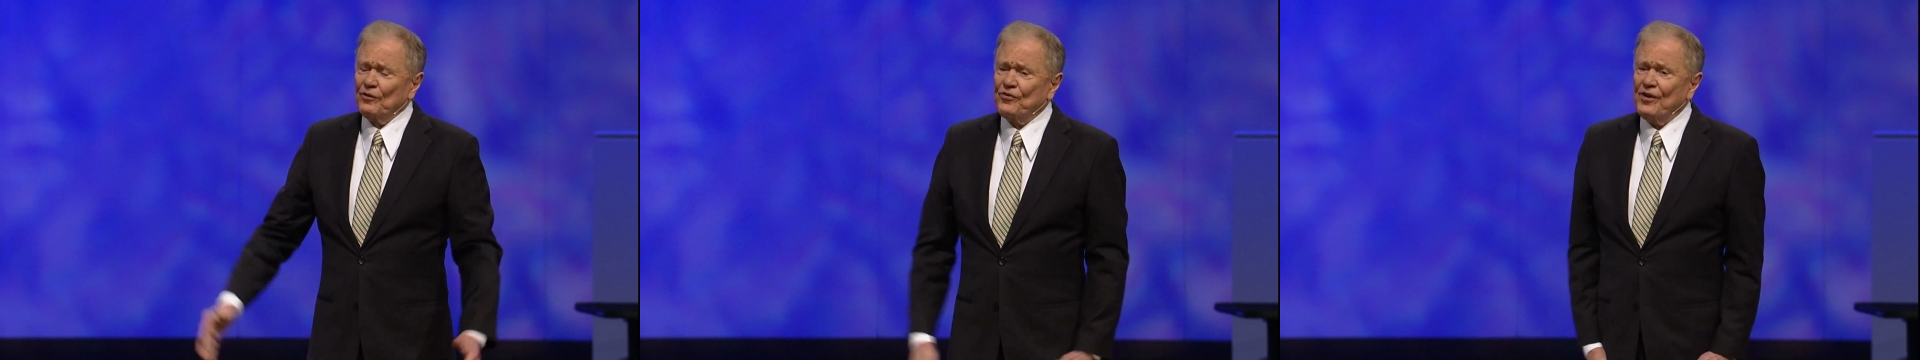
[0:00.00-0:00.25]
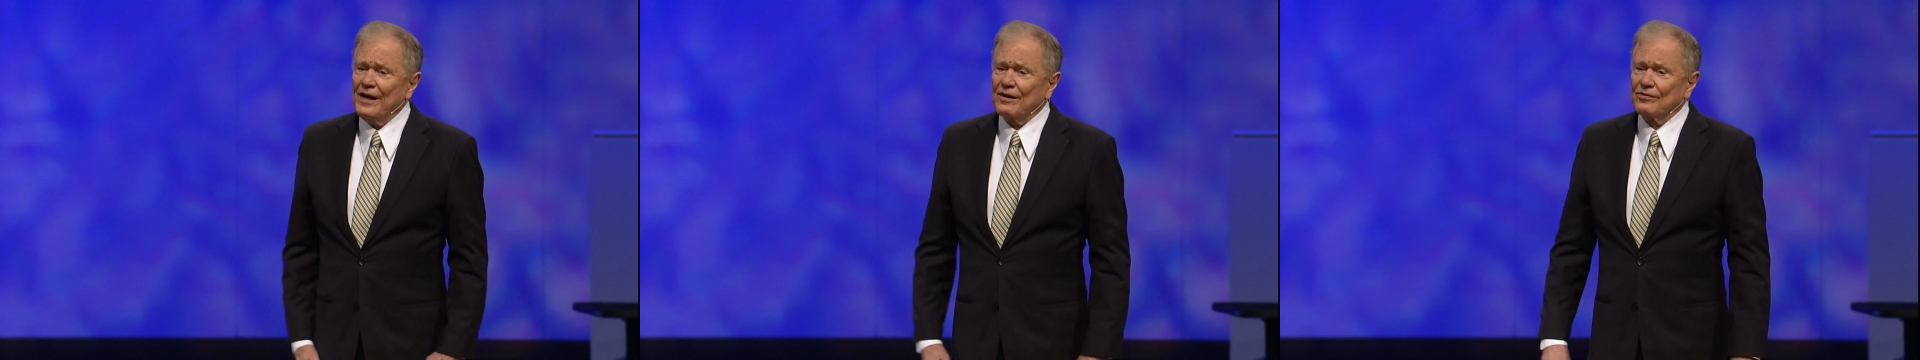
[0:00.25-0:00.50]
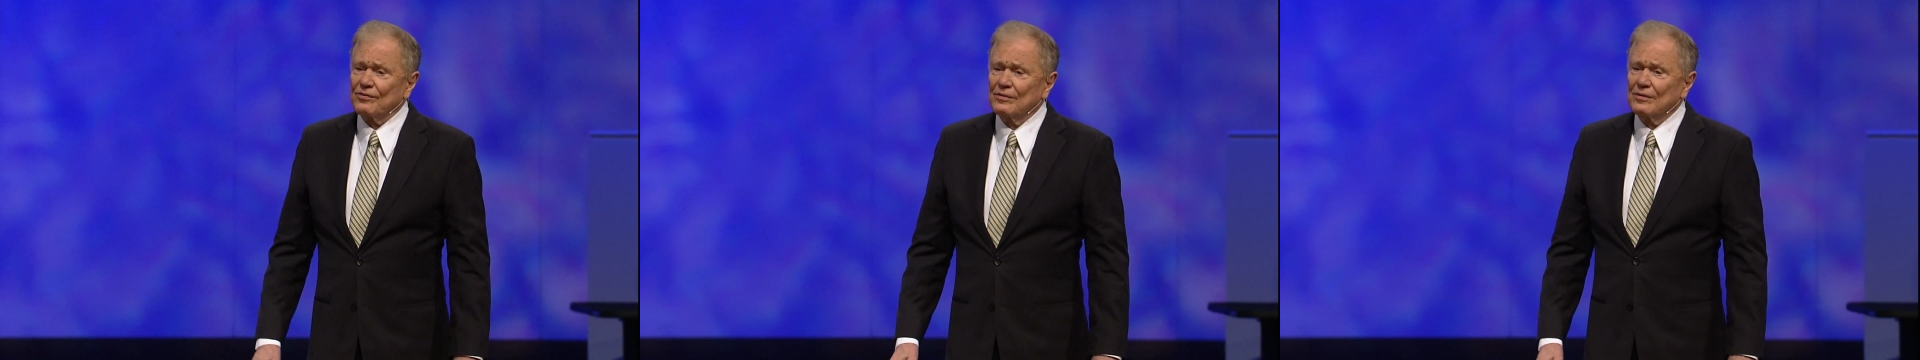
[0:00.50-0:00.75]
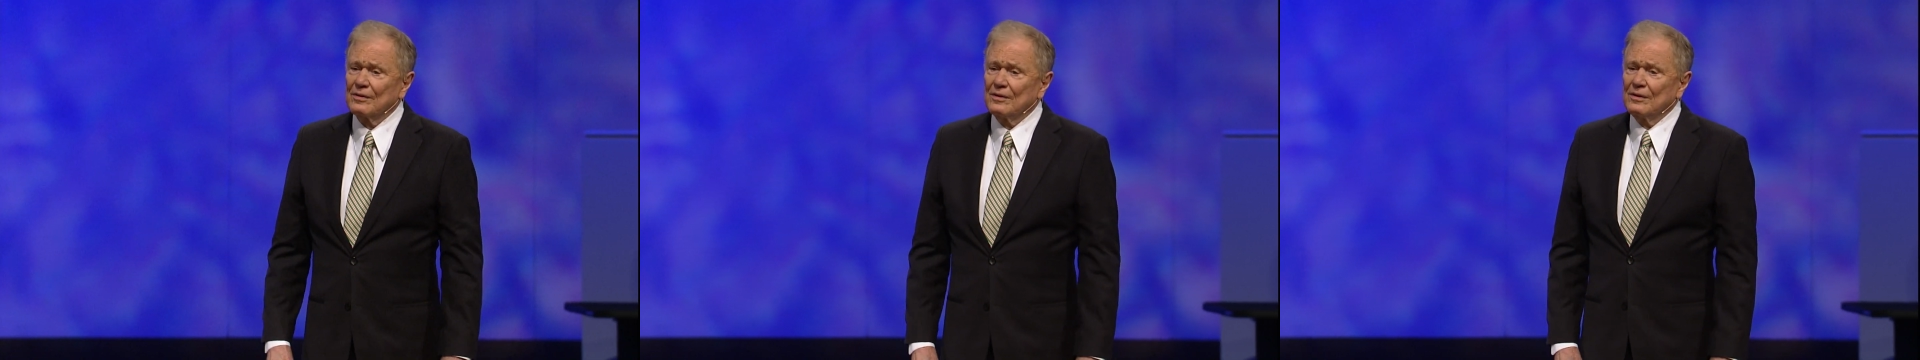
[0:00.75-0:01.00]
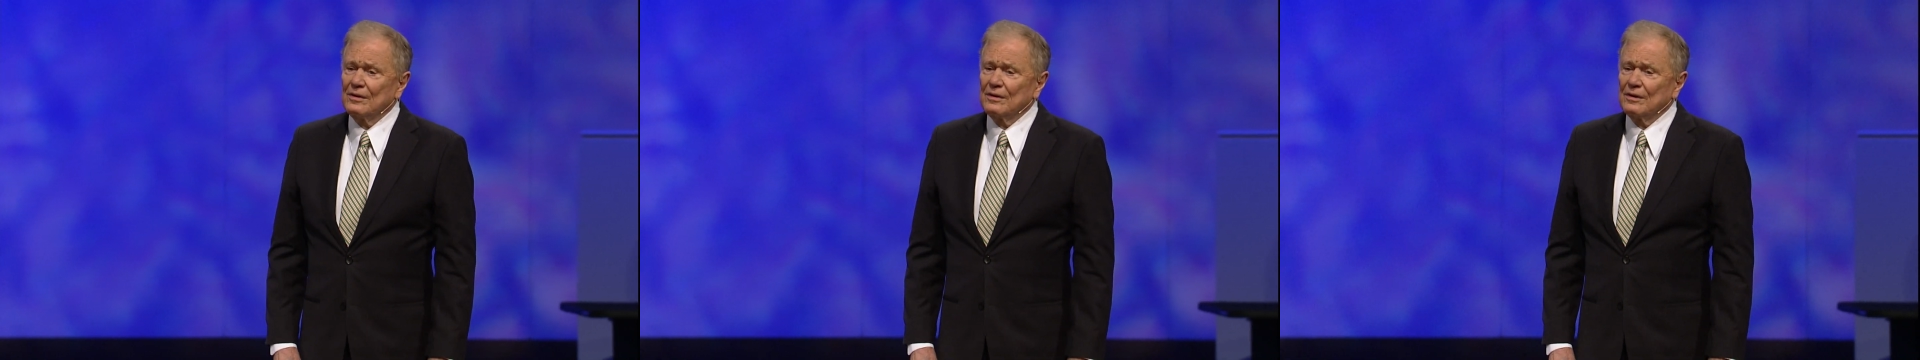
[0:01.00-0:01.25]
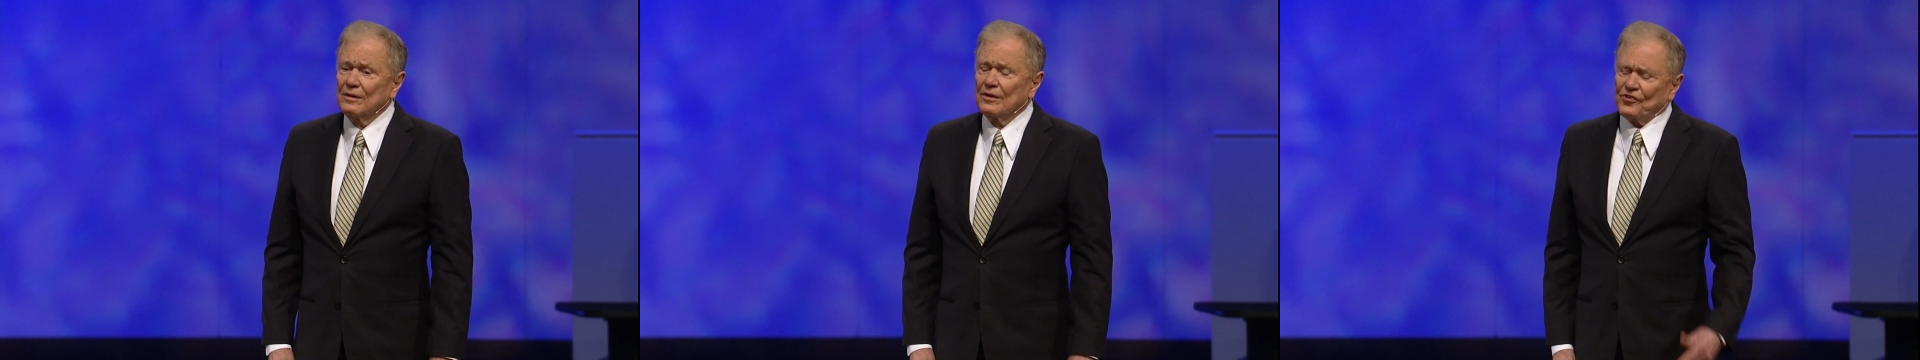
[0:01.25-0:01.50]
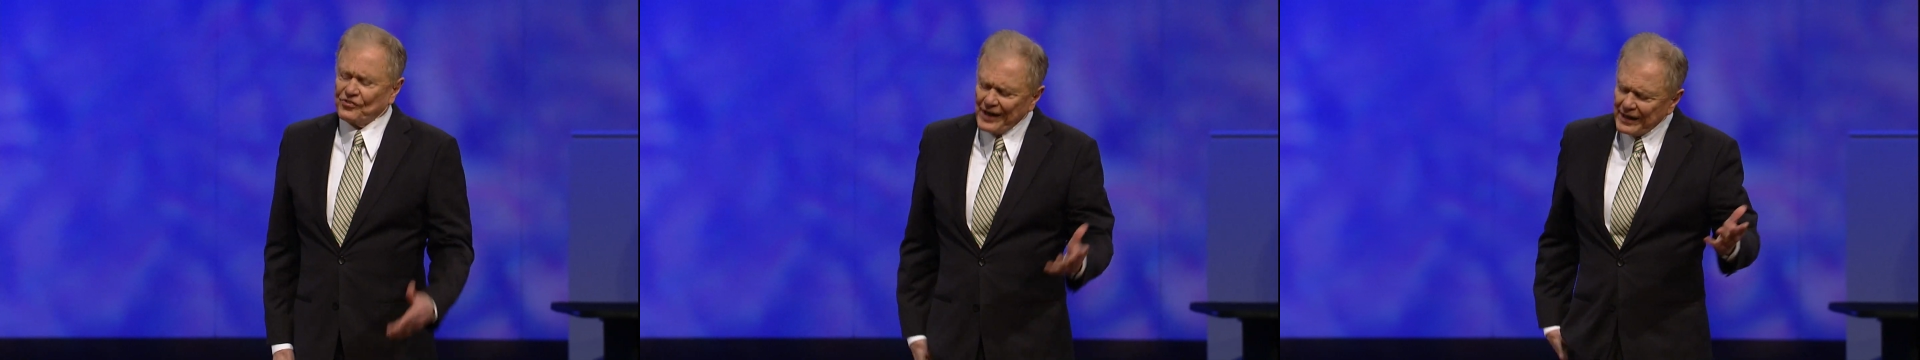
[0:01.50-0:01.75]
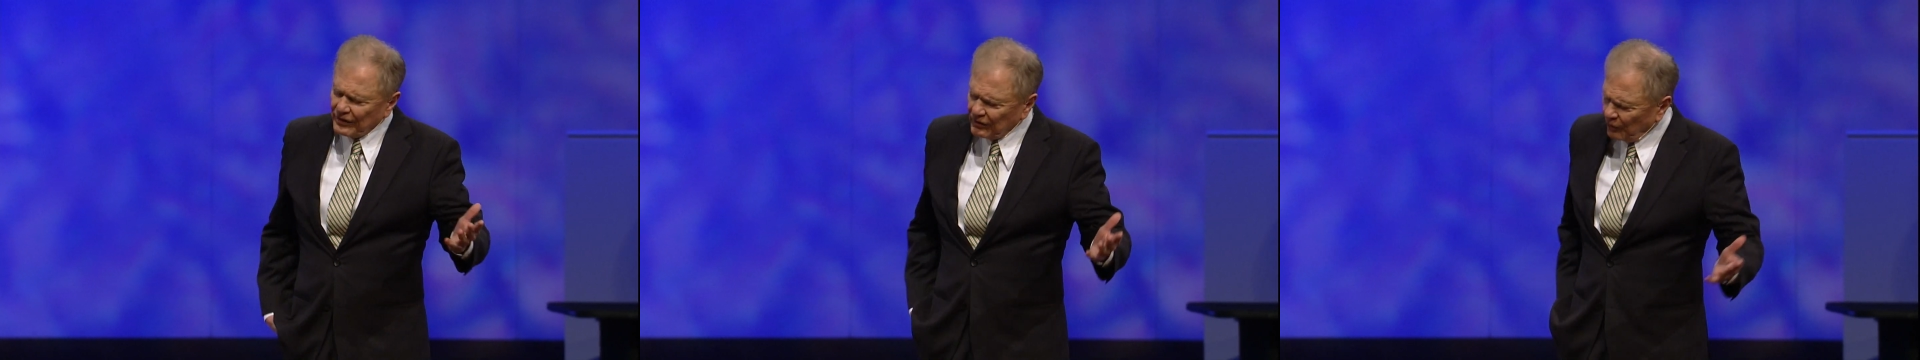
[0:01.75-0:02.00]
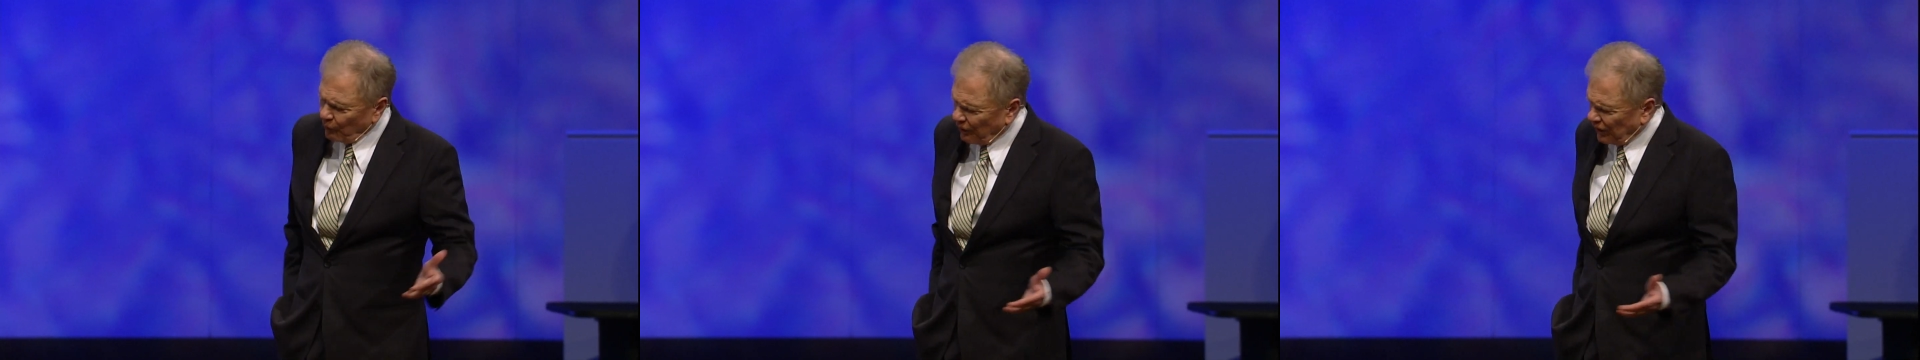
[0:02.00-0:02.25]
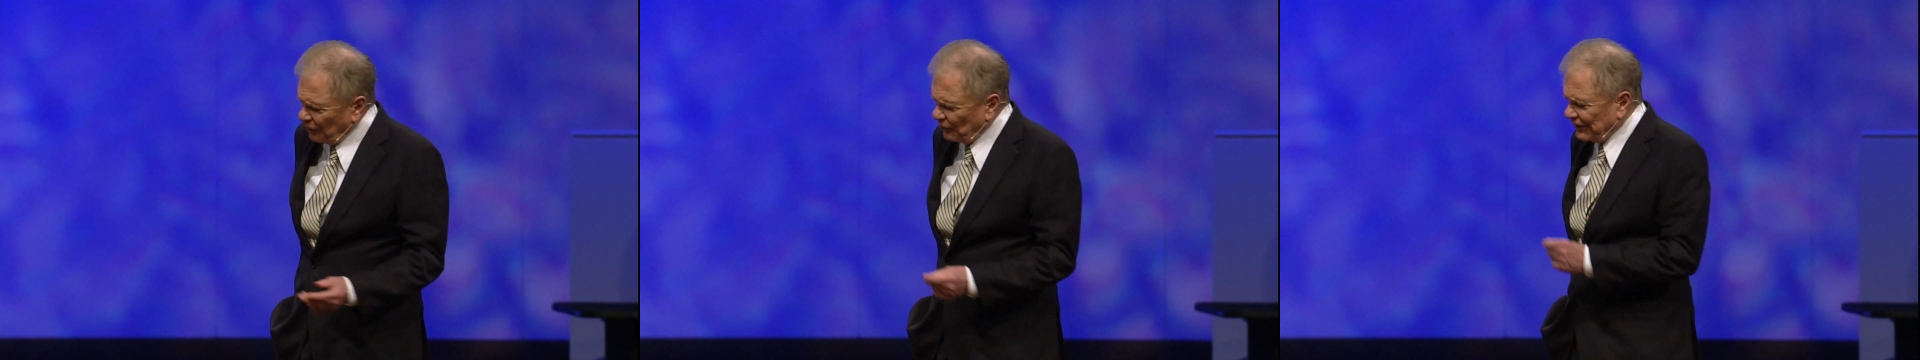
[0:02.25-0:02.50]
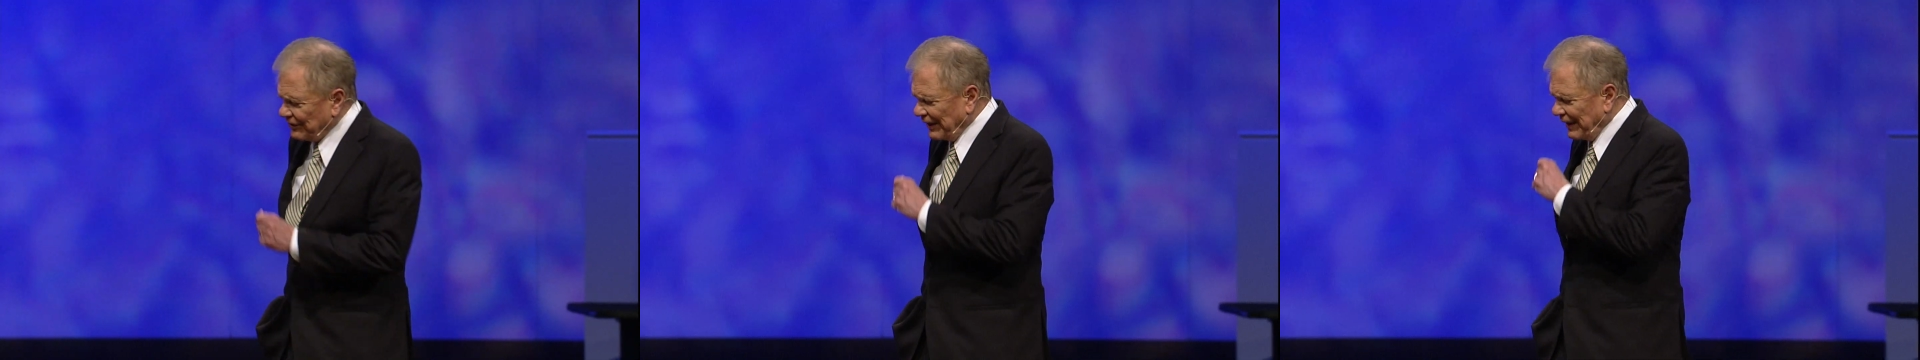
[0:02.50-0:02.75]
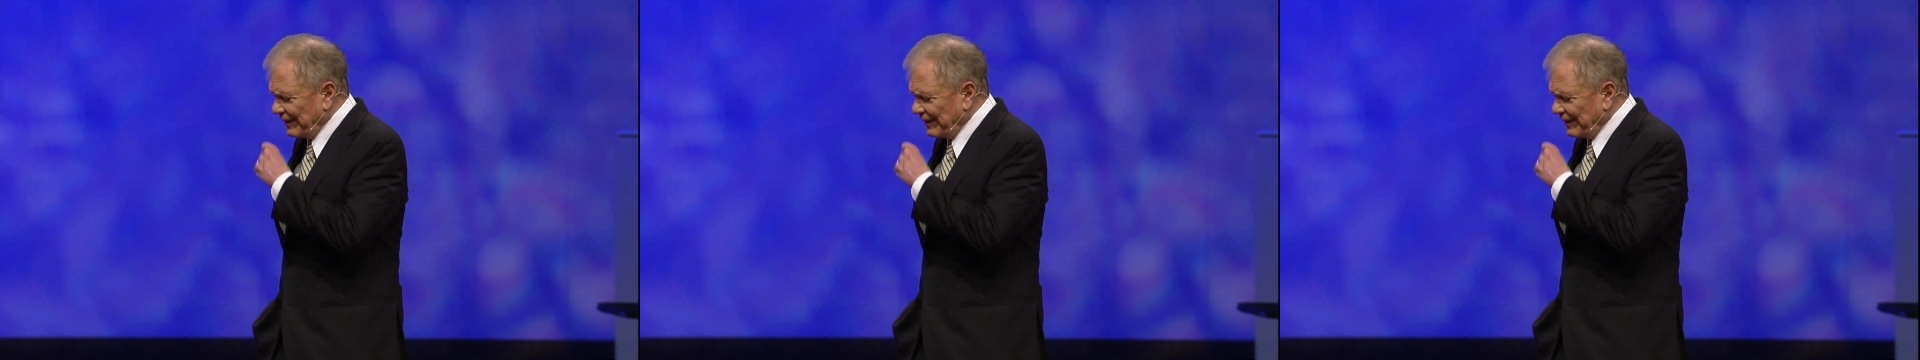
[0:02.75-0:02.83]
sex? The secular world would tell